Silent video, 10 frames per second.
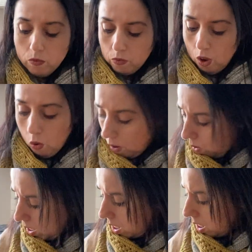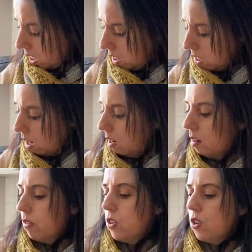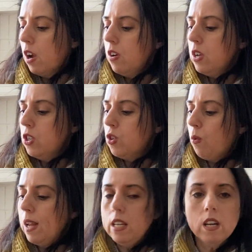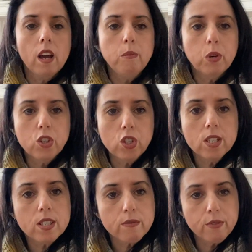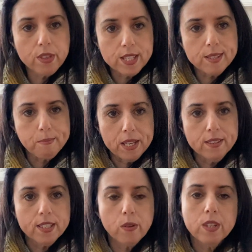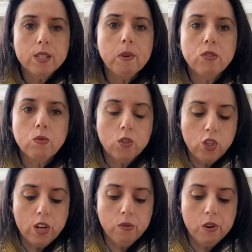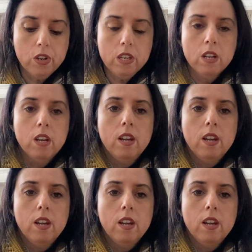wanted to say the dyer. The dyer is 29 bridges for this month. So this month was January.